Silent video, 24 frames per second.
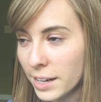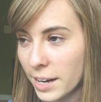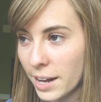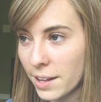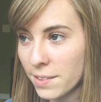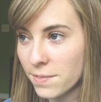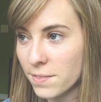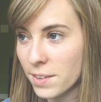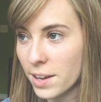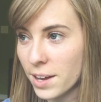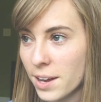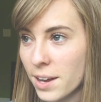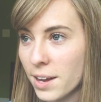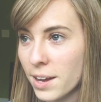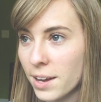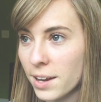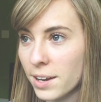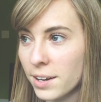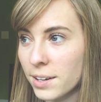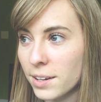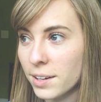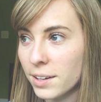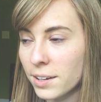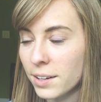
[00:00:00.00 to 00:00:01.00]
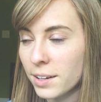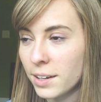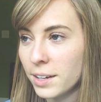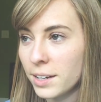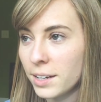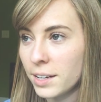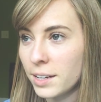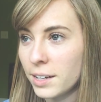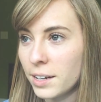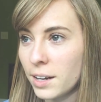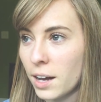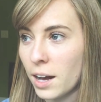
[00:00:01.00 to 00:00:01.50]
and then
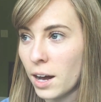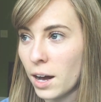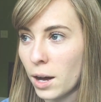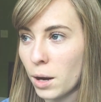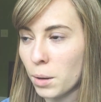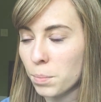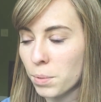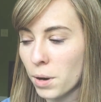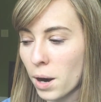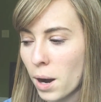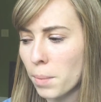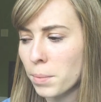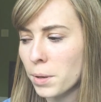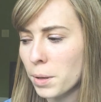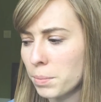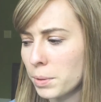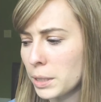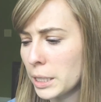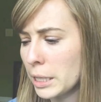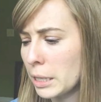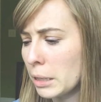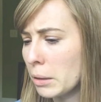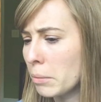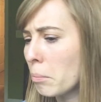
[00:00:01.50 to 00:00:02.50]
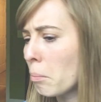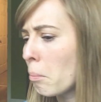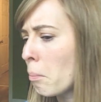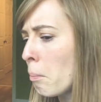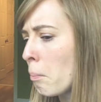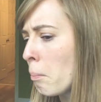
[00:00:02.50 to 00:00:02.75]
I'll probably